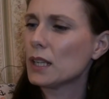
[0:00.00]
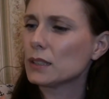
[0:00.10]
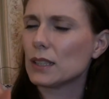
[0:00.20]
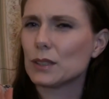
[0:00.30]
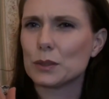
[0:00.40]

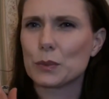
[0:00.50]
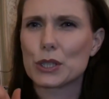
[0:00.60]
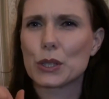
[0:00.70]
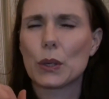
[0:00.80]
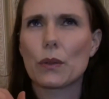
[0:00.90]
little, what
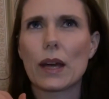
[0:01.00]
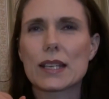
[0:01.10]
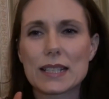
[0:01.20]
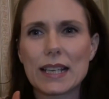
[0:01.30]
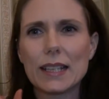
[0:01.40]
do you call that,
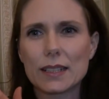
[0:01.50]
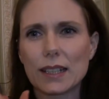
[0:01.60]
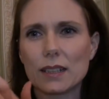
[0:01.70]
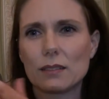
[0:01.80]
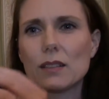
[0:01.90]
slate,
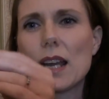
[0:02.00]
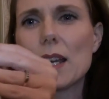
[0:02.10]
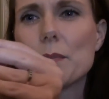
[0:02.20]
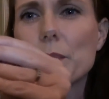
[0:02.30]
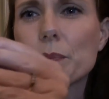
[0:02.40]
like
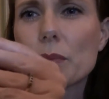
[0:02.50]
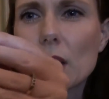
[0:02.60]
um,